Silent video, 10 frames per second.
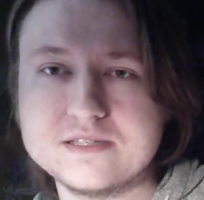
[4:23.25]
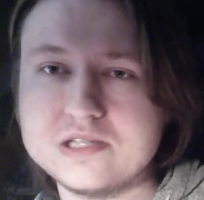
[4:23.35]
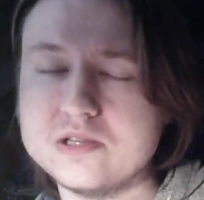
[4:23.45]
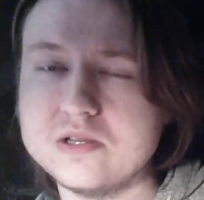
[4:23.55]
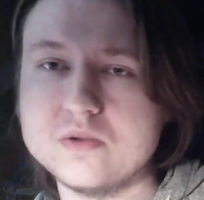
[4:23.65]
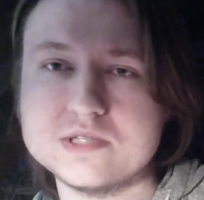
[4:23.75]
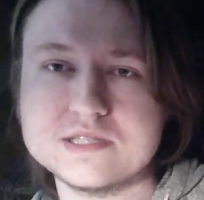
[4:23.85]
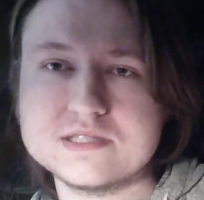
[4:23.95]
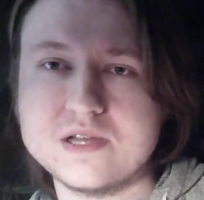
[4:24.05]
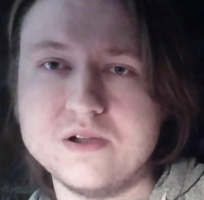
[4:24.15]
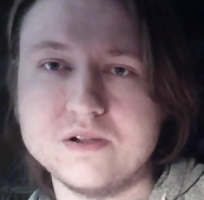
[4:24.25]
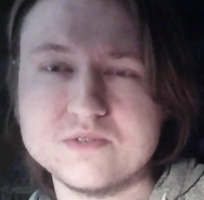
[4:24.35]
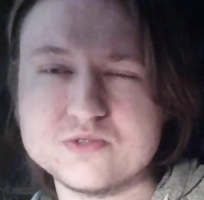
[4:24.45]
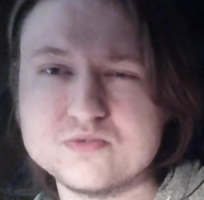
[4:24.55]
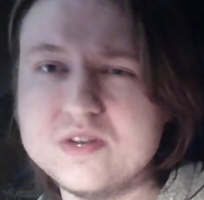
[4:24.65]
closing song,
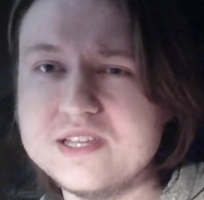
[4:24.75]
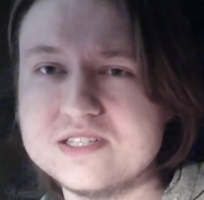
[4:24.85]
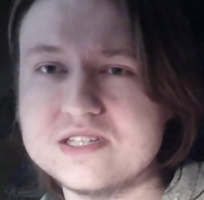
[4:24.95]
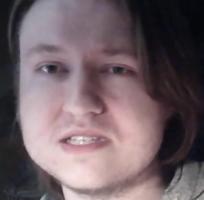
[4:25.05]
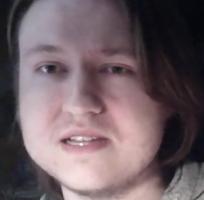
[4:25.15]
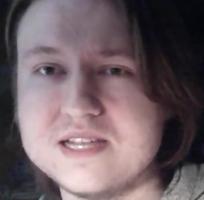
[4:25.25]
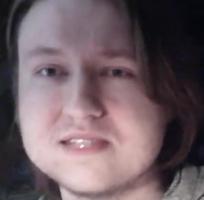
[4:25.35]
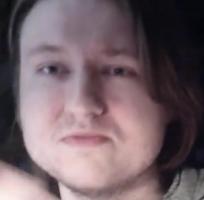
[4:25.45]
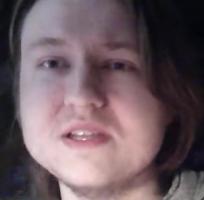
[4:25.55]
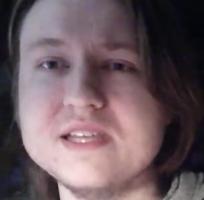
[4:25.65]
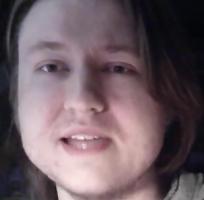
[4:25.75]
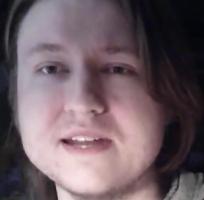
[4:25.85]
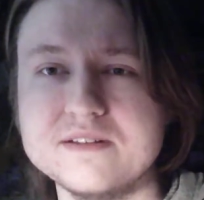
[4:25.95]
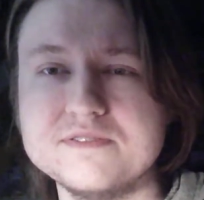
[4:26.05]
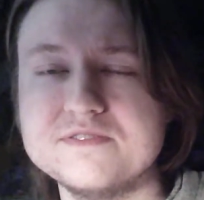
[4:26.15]
which really it's really
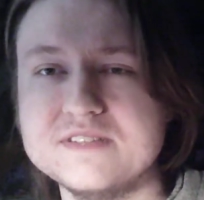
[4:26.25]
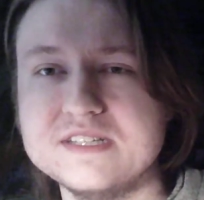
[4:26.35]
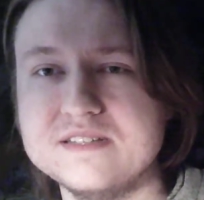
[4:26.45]
kind of,